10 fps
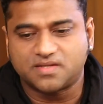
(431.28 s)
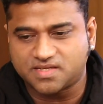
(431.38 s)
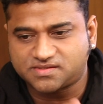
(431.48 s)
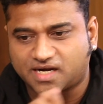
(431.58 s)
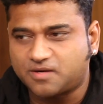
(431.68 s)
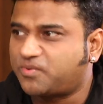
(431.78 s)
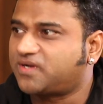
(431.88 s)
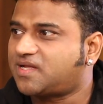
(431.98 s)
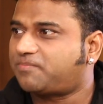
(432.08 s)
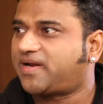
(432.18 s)
Then they started
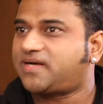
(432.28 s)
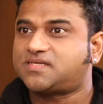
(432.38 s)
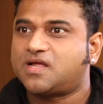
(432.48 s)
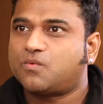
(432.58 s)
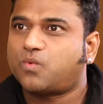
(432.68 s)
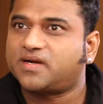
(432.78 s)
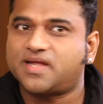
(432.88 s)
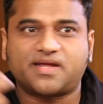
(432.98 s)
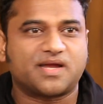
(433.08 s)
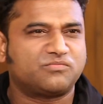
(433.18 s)
putting their plates.
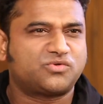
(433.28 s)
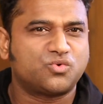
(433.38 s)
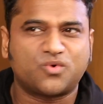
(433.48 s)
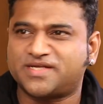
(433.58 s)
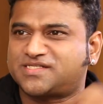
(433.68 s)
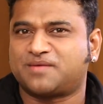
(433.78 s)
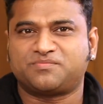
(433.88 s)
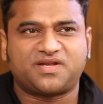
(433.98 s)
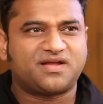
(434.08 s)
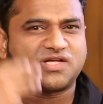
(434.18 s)
One guy came, two guys
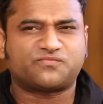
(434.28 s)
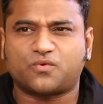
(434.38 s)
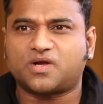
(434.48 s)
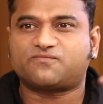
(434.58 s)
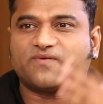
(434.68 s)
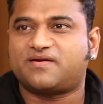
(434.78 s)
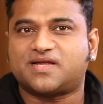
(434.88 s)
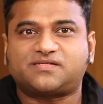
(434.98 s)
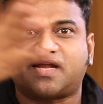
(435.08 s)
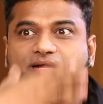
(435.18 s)
came, three guys, four guys,
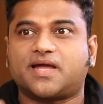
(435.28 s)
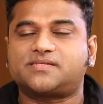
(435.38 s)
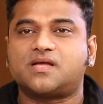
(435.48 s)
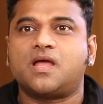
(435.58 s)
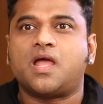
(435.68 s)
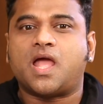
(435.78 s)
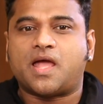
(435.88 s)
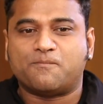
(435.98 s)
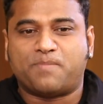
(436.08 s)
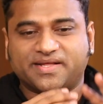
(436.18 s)
five guys, 10 guys.
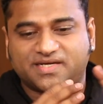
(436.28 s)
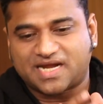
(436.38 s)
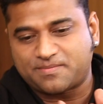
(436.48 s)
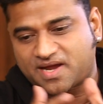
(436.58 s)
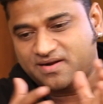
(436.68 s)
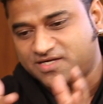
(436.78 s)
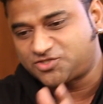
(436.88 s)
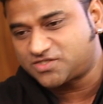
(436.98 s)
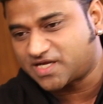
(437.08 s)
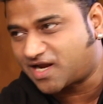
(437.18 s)
By the time I
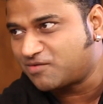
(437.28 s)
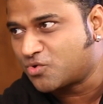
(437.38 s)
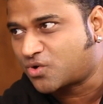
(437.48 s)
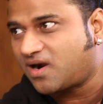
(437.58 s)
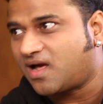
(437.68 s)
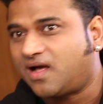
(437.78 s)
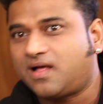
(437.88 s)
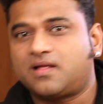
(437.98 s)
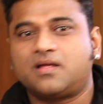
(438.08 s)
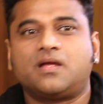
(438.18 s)
reached the second mukhada,
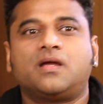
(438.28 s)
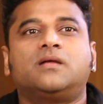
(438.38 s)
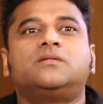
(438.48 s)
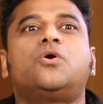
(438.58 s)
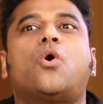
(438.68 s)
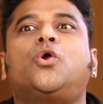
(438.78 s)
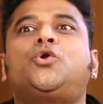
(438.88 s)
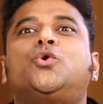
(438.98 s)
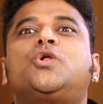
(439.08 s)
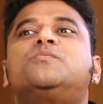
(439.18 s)
the
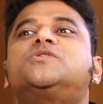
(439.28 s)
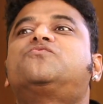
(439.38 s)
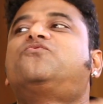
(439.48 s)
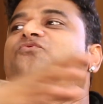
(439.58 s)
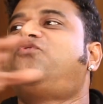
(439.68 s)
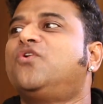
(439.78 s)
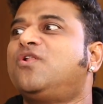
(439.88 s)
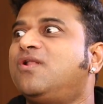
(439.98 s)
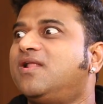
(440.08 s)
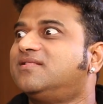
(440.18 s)
auditorium was
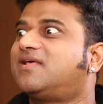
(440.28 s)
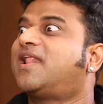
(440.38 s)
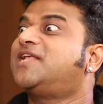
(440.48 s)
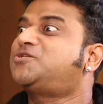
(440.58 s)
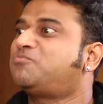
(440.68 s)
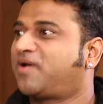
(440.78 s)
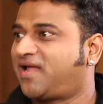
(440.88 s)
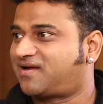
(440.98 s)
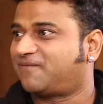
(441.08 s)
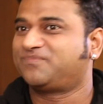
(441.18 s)
full in the lunch
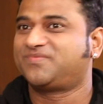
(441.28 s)
break.